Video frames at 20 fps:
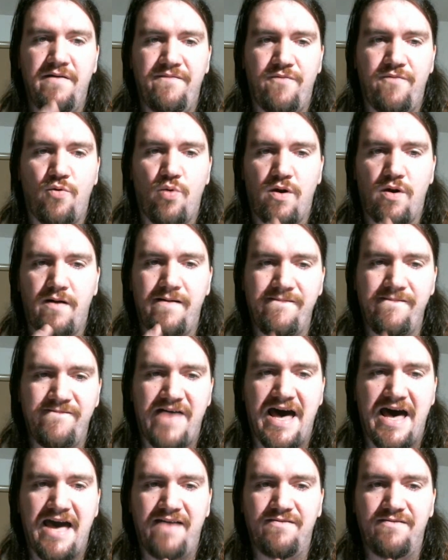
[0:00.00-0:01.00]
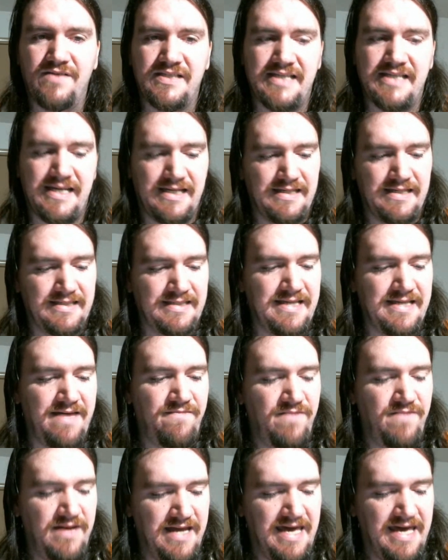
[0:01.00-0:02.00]
4, 5, 6,
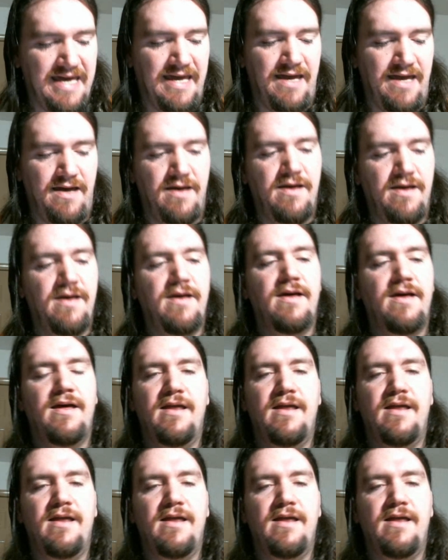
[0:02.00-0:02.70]
7, 8.